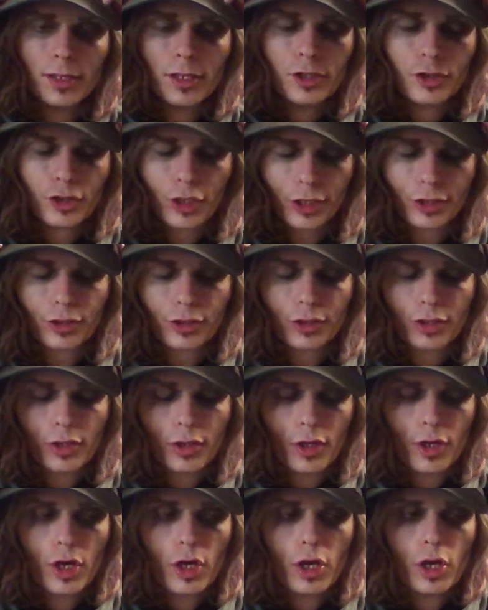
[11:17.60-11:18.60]
just
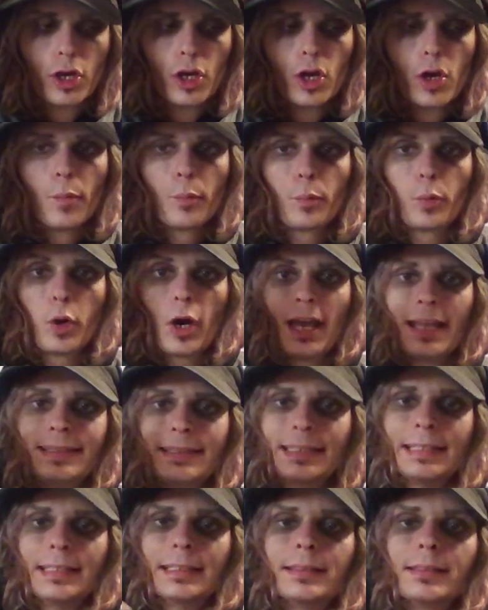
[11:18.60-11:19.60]

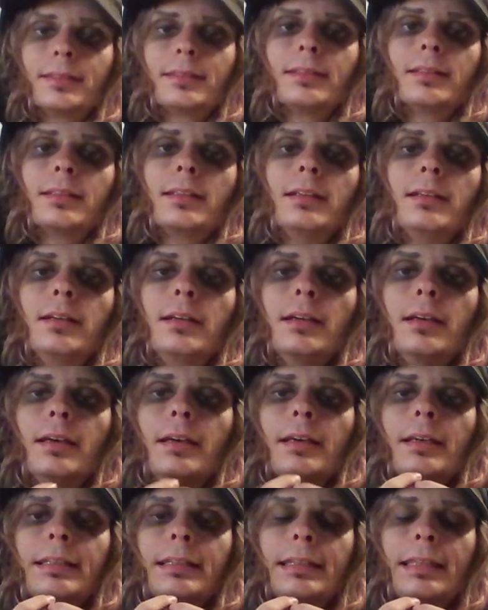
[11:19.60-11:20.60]
presence
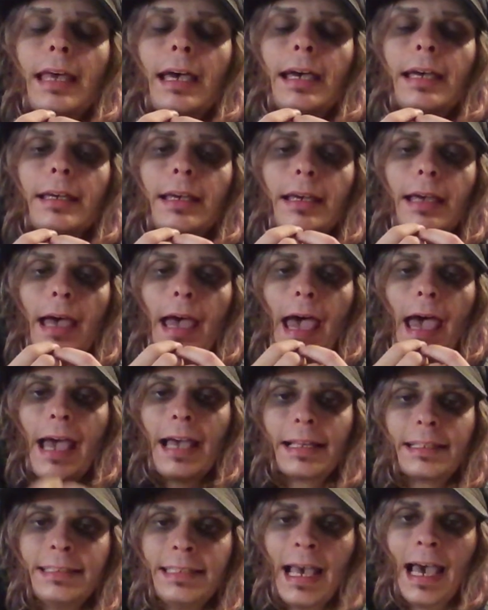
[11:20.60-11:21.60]
that
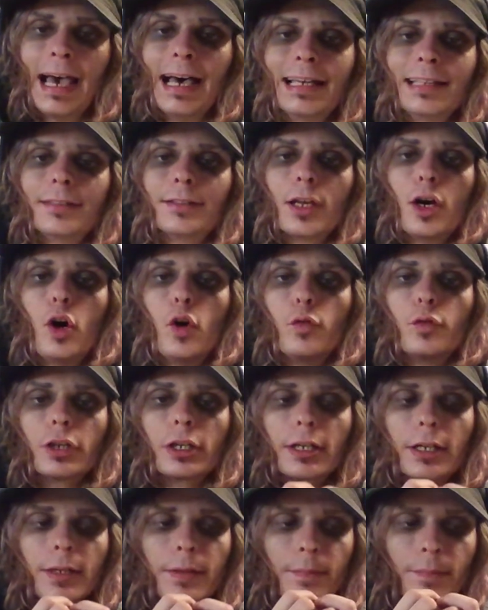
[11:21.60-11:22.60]
X has
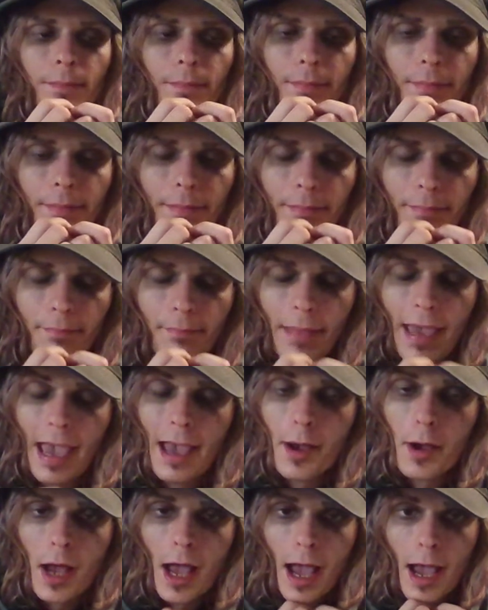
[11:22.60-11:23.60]
over
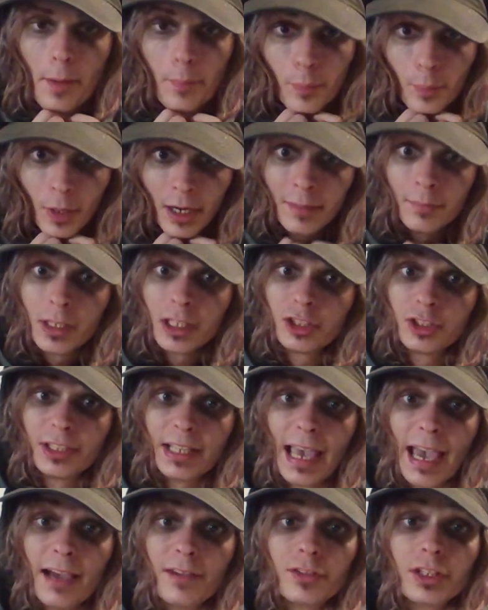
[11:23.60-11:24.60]
pretty much
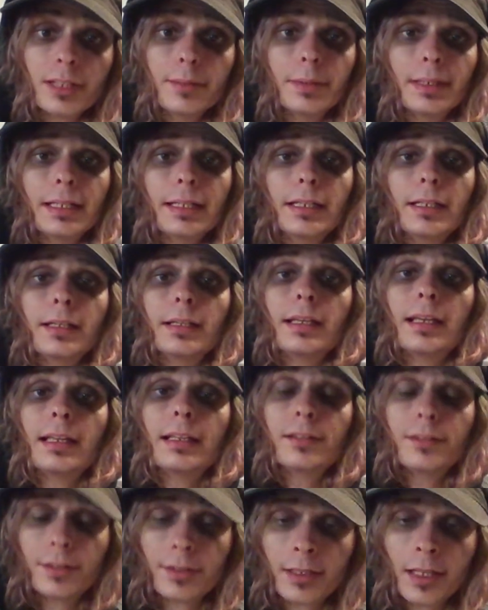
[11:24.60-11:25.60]
everybody
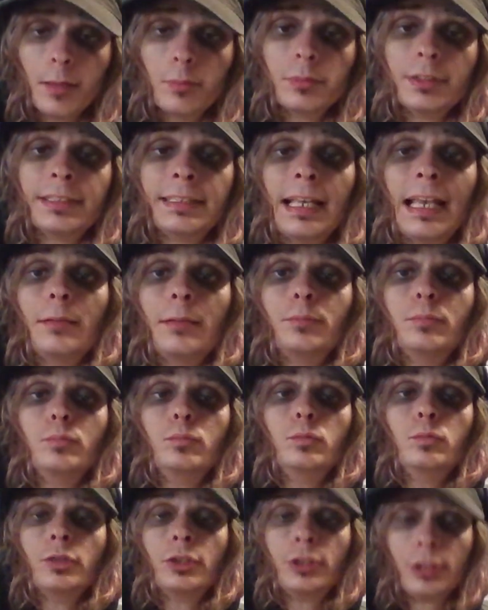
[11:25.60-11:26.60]
in some
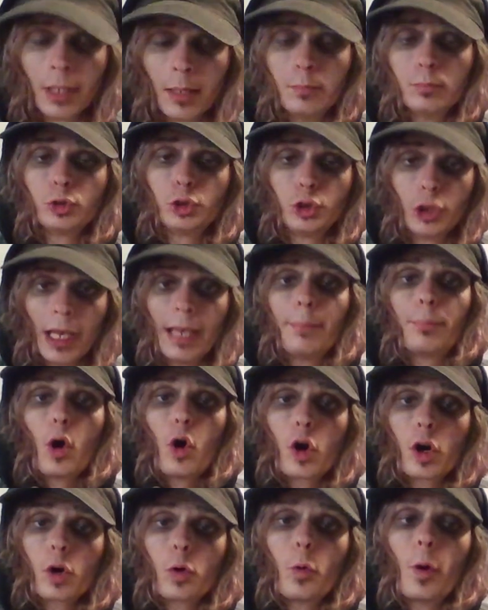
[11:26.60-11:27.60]
shape
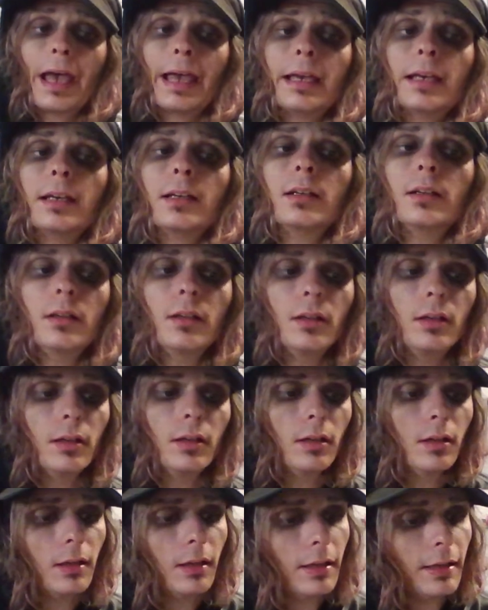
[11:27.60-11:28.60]
or way.
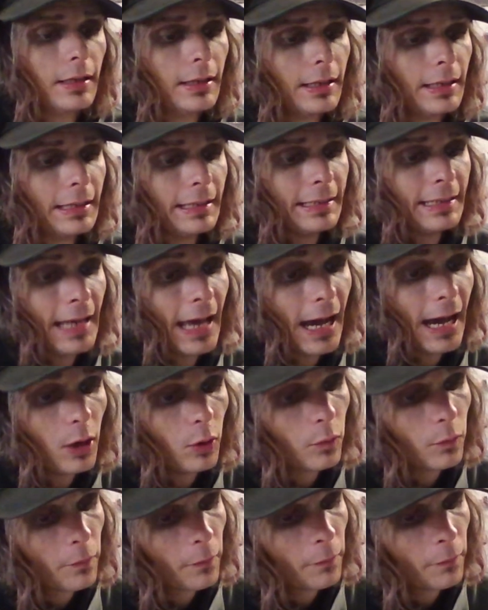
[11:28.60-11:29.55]
Now,